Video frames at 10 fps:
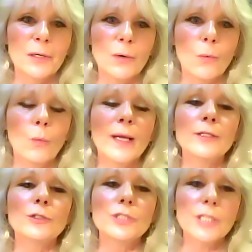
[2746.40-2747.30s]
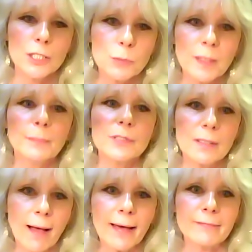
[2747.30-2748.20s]
when you touch people's
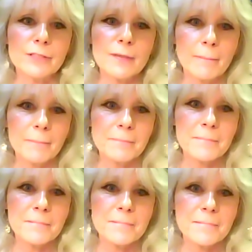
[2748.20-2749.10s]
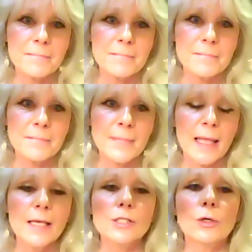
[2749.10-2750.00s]
lives.
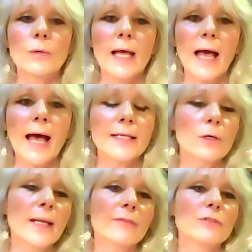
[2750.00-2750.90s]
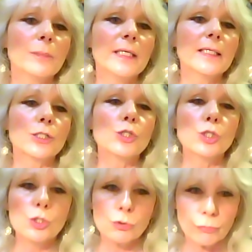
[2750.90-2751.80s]
So I don't have to be
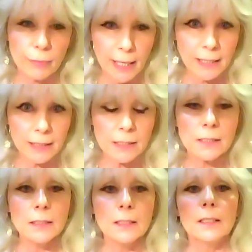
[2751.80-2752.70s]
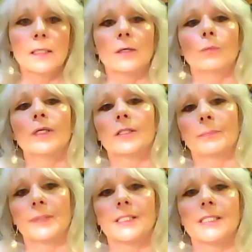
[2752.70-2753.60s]
constrained with a
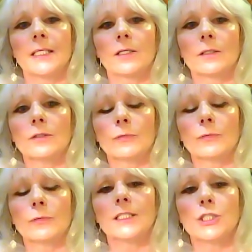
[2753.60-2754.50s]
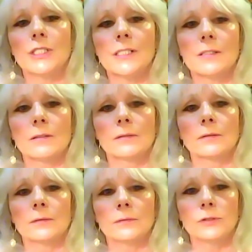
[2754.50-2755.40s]
particular religious
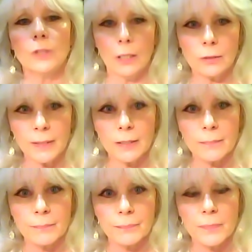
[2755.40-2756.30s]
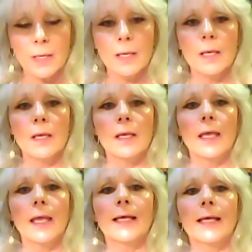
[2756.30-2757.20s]
dogma.
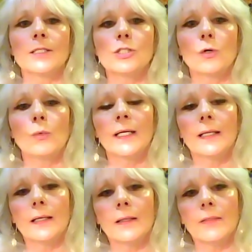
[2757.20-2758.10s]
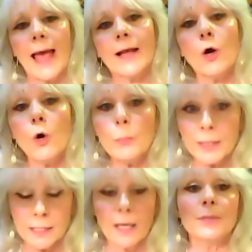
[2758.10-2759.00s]
And so when that
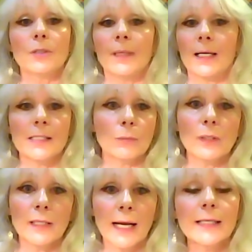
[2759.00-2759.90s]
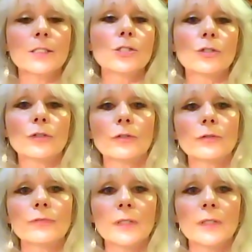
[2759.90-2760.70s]
opened up to me, and I said, well, then I can serve